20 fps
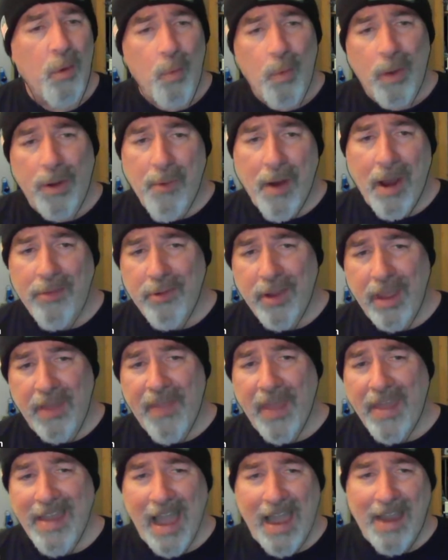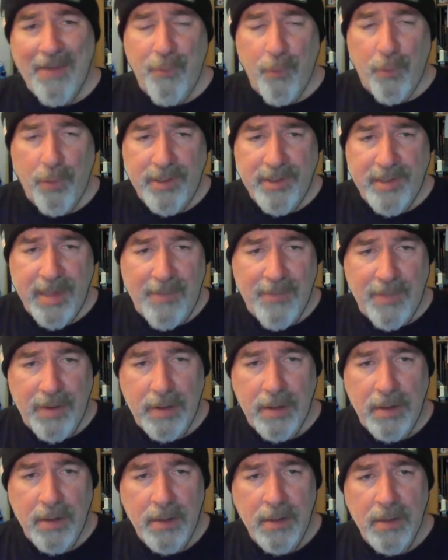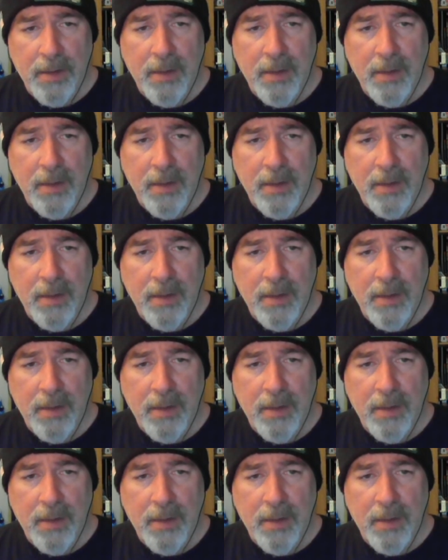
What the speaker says: we'd rather get that guy for a 7